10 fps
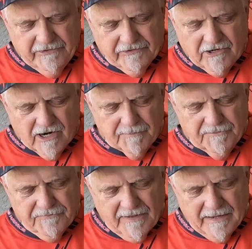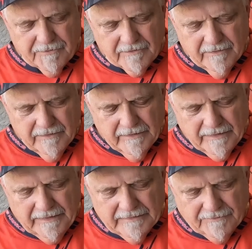is a carbon fiber
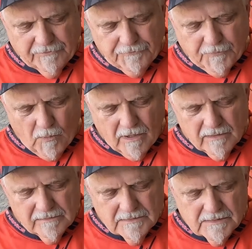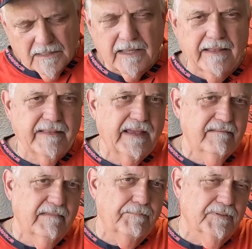level 4, and they
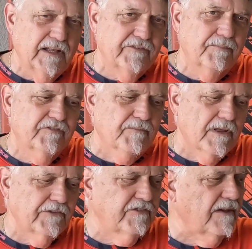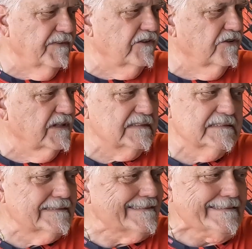plus some other stuff into it.
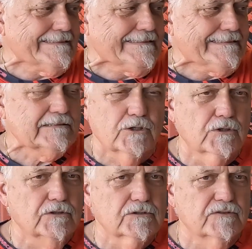Ooh,